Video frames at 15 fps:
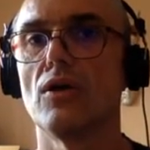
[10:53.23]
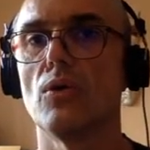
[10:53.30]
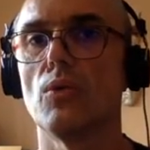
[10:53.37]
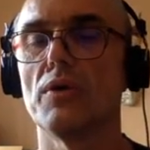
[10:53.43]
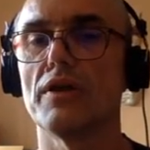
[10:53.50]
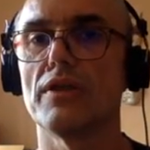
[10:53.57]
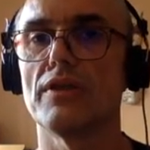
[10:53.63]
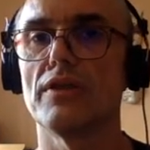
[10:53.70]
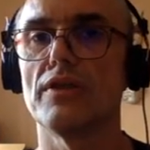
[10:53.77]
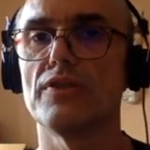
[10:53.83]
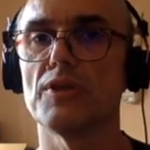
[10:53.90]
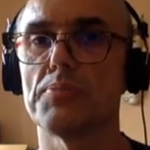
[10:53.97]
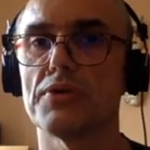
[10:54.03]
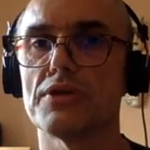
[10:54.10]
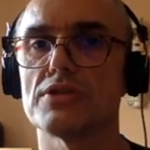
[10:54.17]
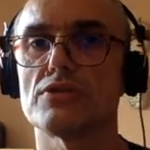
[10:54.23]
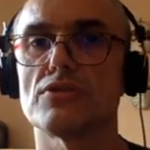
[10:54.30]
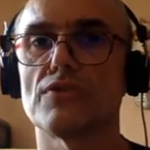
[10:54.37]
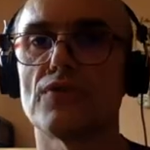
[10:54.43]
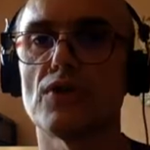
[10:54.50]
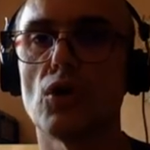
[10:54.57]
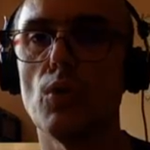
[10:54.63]
We, in the presence
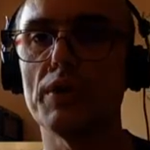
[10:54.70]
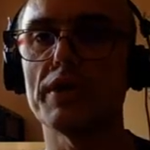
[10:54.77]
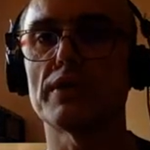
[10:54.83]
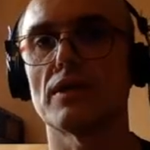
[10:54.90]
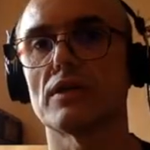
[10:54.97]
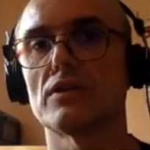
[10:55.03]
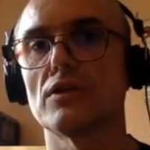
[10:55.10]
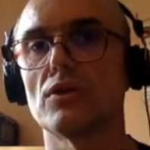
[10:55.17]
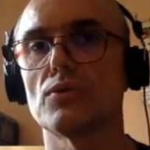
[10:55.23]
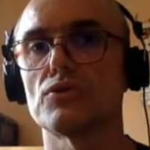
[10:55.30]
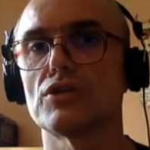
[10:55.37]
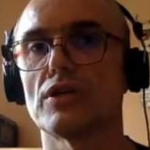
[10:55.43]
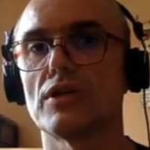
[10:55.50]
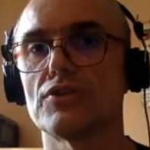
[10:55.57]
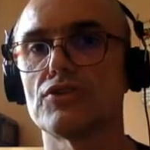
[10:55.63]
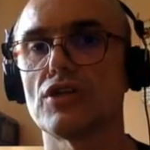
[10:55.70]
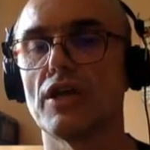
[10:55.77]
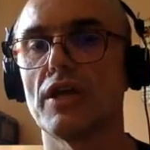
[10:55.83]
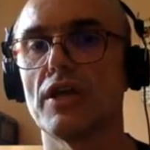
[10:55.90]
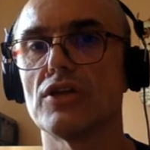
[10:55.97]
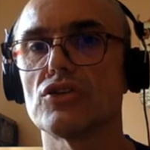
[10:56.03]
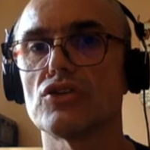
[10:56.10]
of quick technological
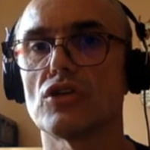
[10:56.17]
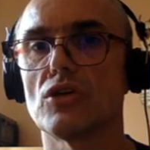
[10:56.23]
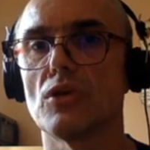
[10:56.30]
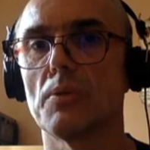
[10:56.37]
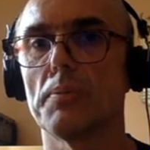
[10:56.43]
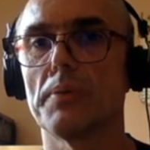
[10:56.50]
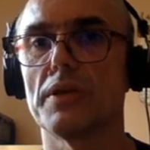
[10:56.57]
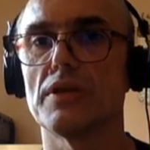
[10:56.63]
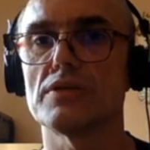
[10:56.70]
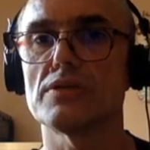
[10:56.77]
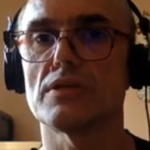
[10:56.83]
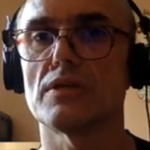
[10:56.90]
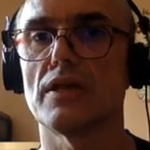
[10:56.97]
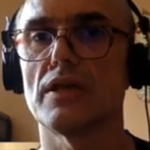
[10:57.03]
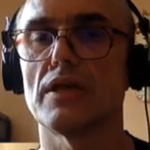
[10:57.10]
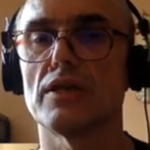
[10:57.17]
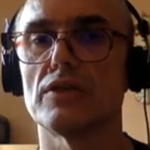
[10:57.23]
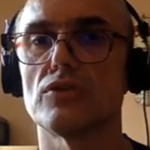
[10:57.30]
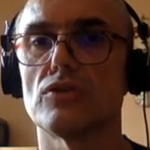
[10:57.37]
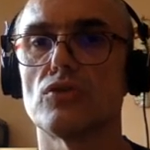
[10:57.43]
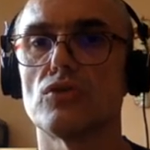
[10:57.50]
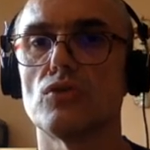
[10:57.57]
change, companies
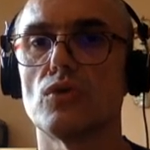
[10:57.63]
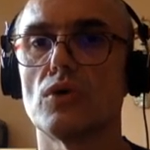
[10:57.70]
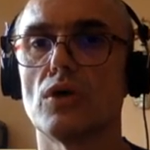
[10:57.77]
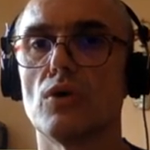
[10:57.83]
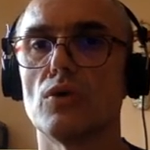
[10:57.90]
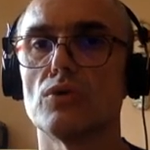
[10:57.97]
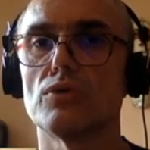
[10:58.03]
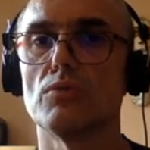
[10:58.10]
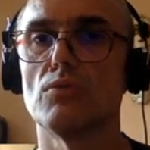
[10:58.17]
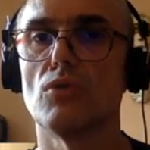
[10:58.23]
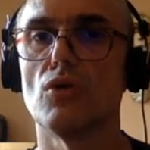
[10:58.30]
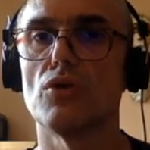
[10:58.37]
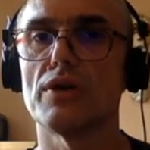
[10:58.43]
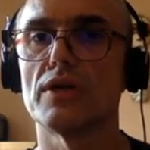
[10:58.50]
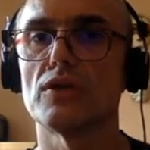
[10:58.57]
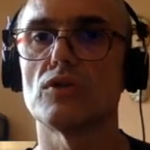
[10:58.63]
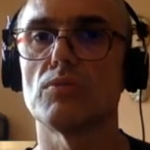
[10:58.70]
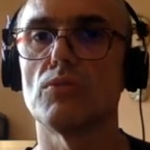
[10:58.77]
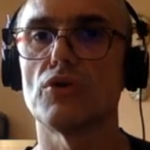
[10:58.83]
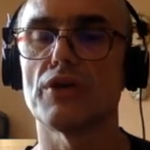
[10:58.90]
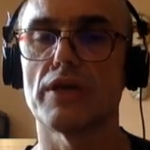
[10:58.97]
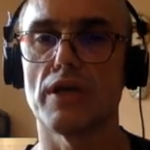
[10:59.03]
tend to hold more and
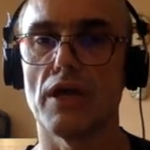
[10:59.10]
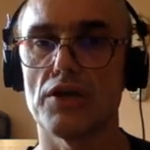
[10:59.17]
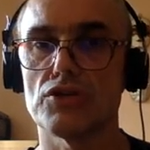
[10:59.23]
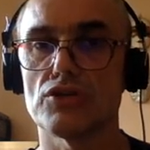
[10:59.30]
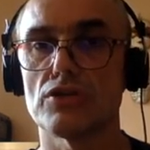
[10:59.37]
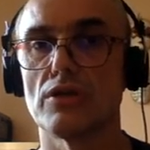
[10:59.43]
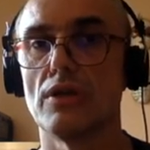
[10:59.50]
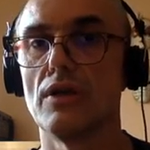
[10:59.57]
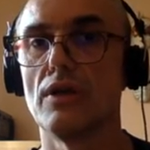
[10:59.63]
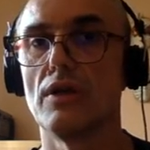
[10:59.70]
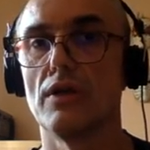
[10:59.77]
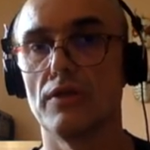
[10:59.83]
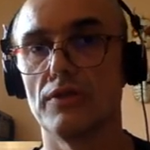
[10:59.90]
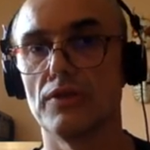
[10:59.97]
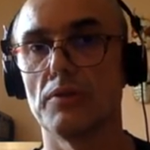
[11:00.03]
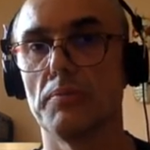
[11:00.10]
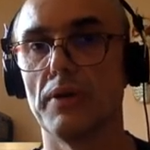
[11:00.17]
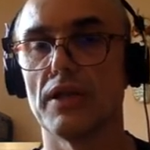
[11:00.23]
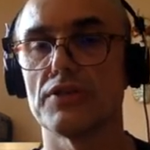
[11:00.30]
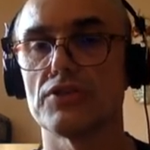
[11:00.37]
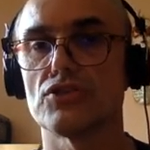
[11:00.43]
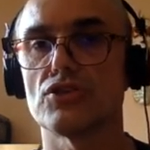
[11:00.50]
more cash in their
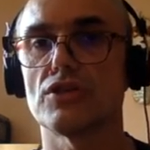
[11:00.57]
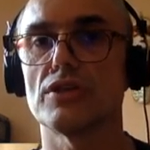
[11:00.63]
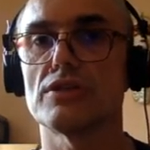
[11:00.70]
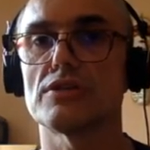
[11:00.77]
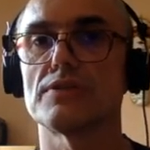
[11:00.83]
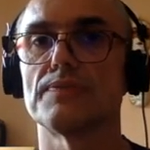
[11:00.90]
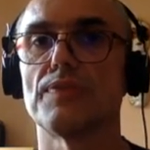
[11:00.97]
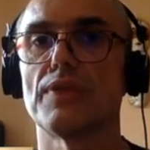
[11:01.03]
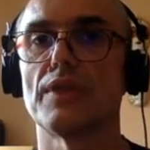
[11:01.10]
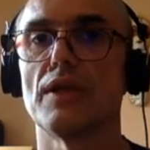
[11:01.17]
balance sheets